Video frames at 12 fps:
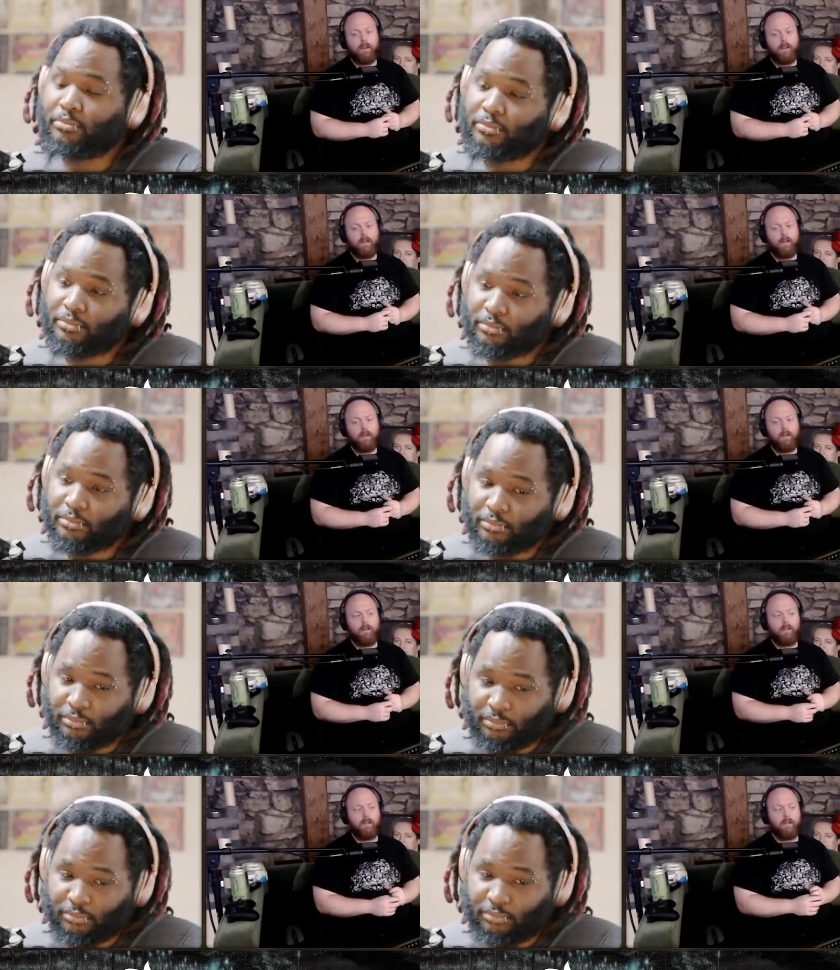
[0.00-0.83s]

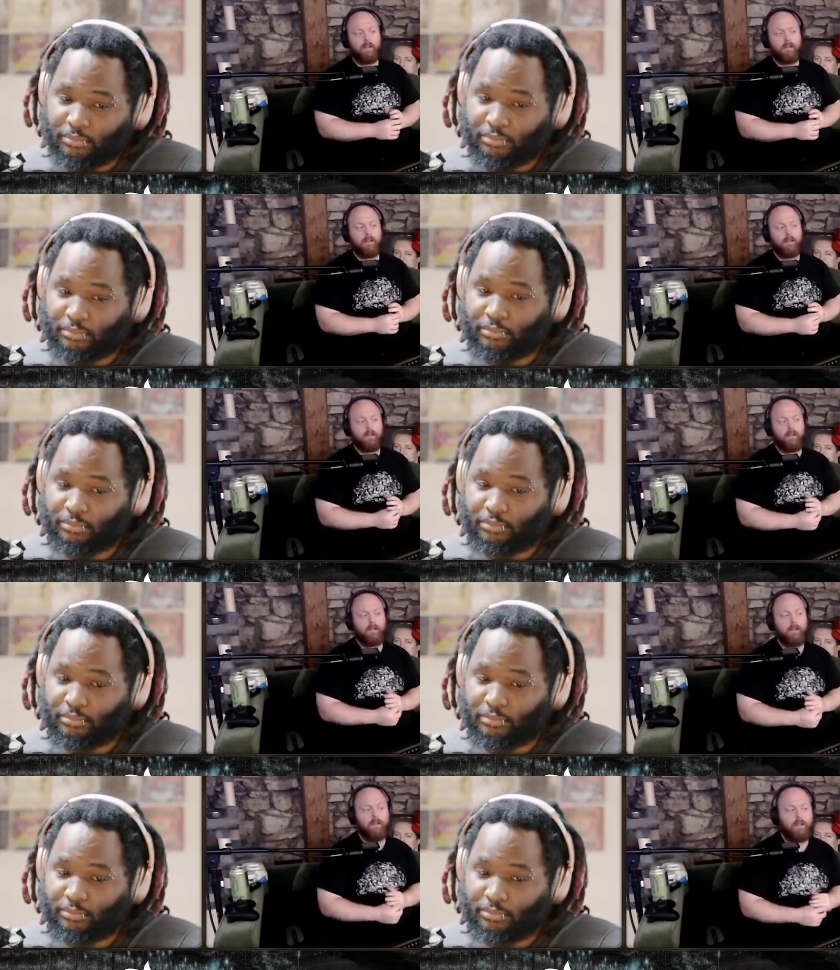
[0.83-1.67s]

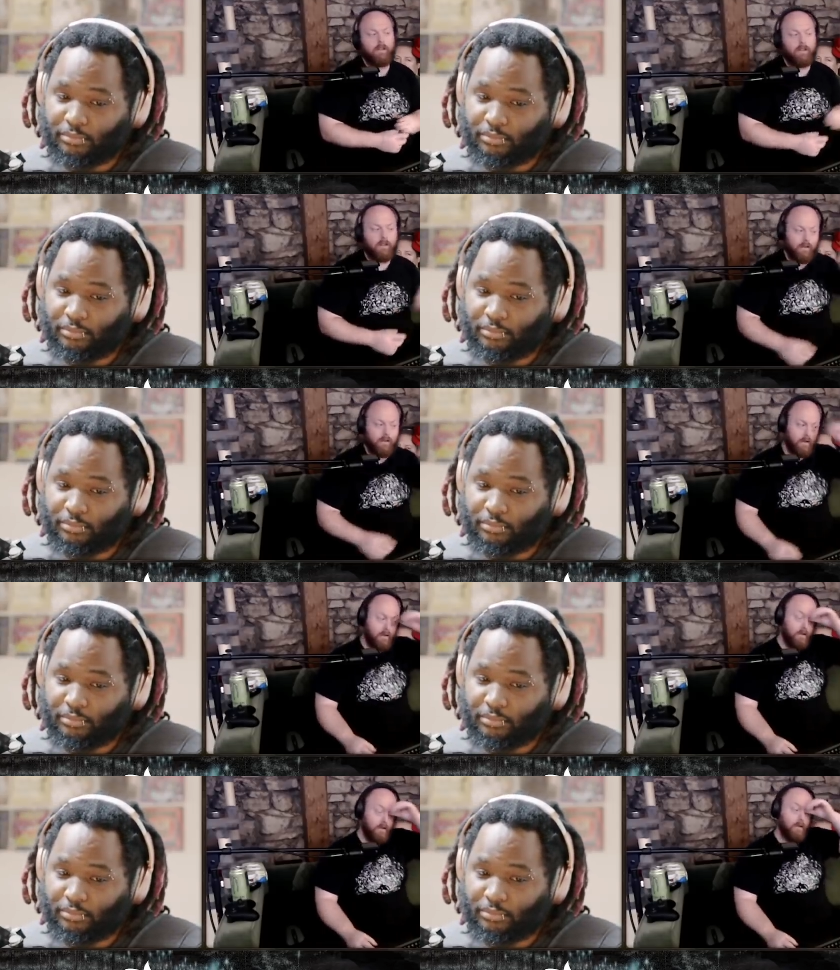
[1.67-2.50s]

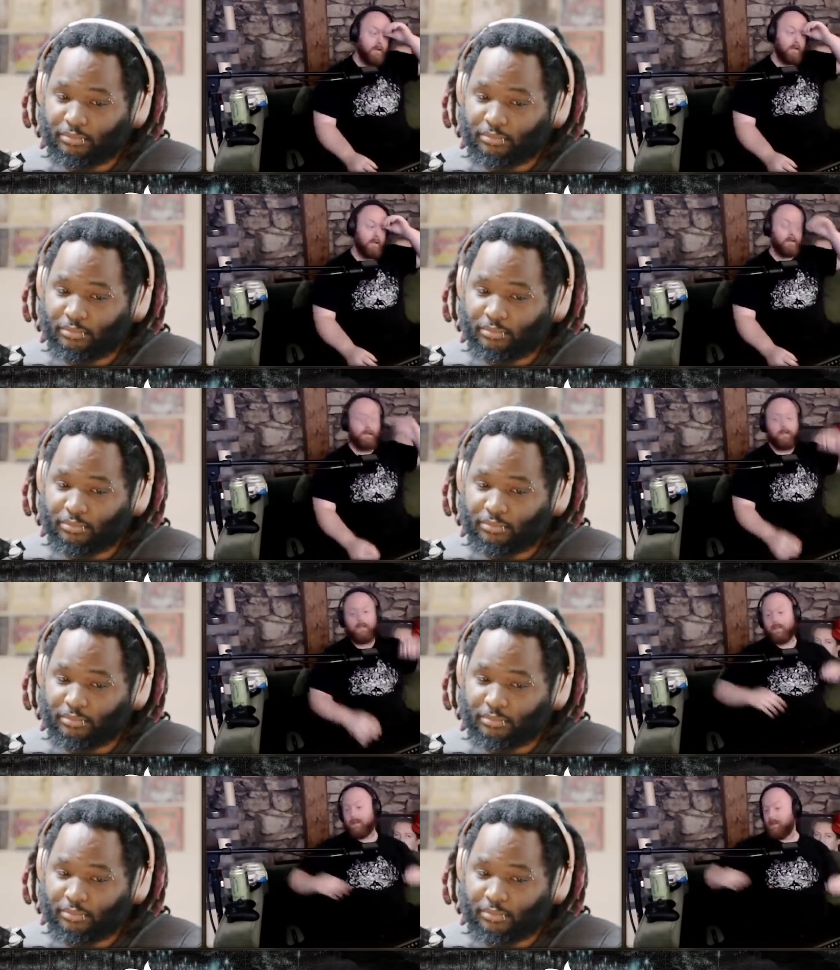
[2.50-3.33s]

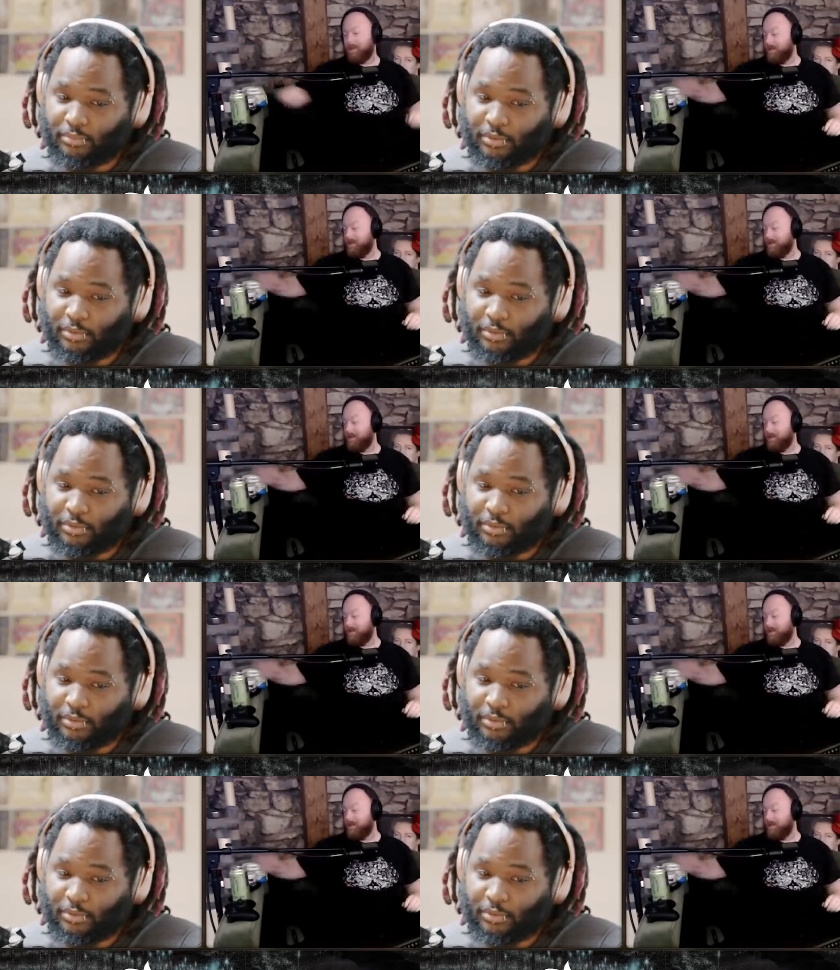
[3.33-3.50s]
Nobody speaks.